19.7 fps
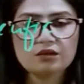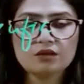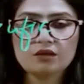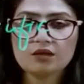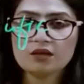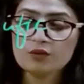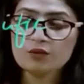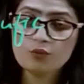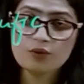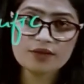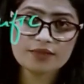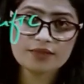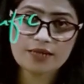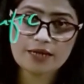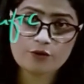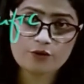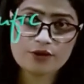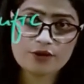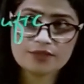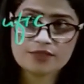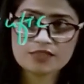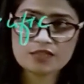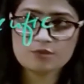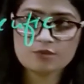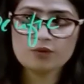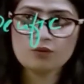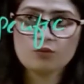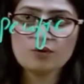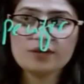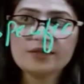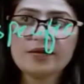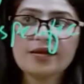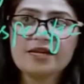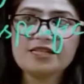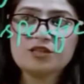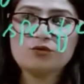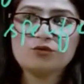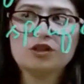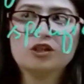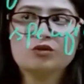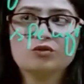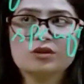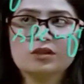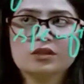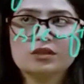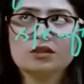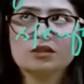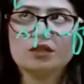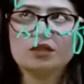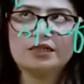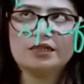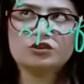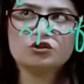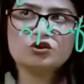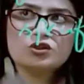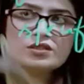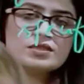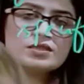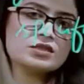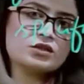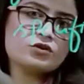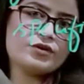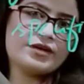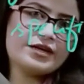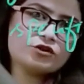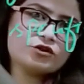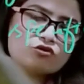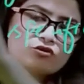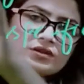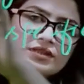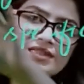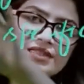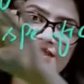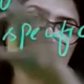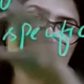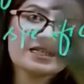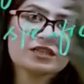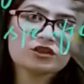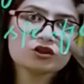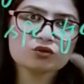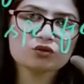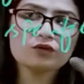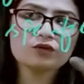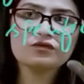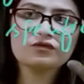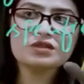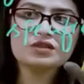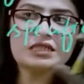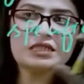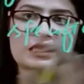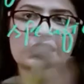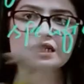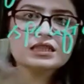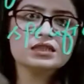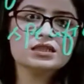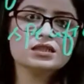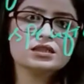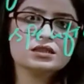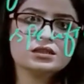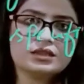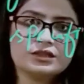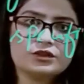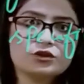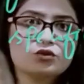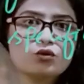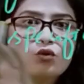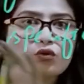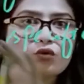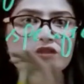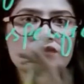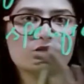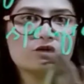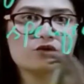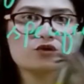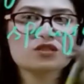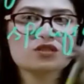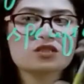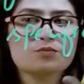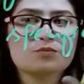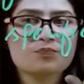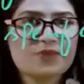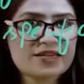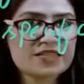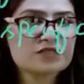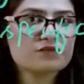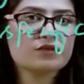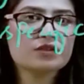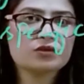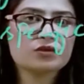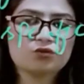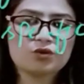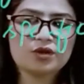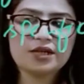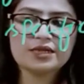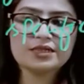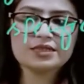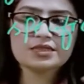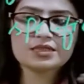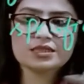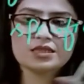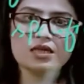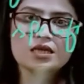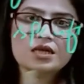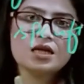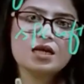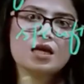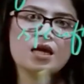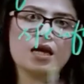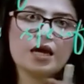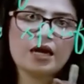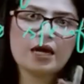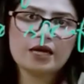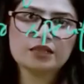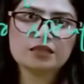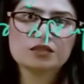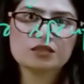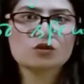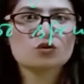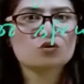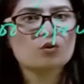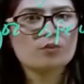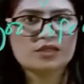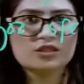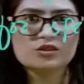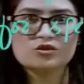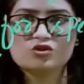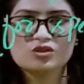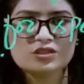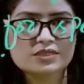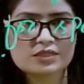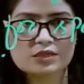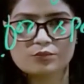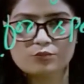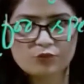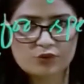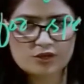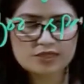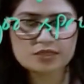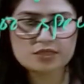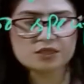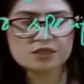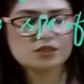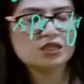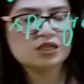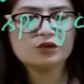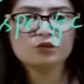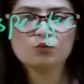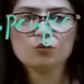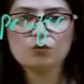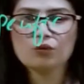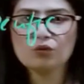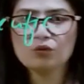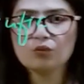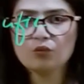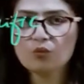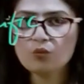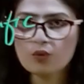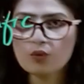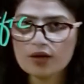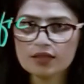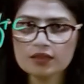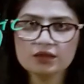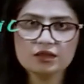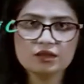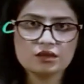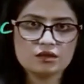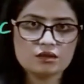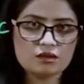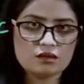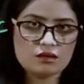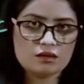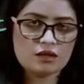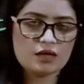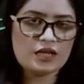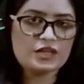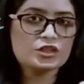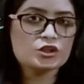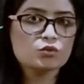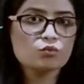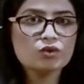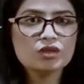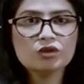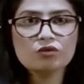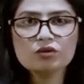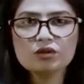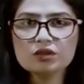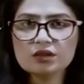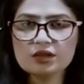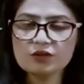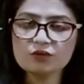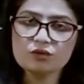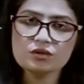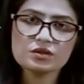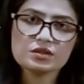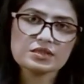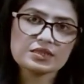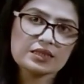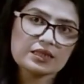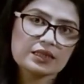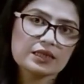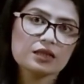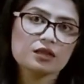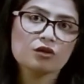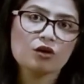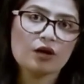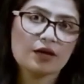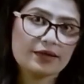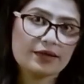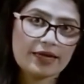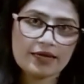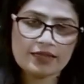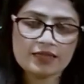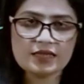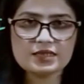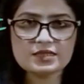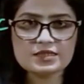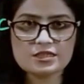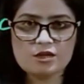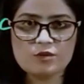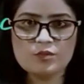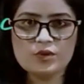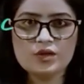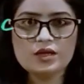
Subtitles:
in one organism or one individual, and genes are actually the section of DNA that codes for specific traits, and so many genes are present in one individual in single organism.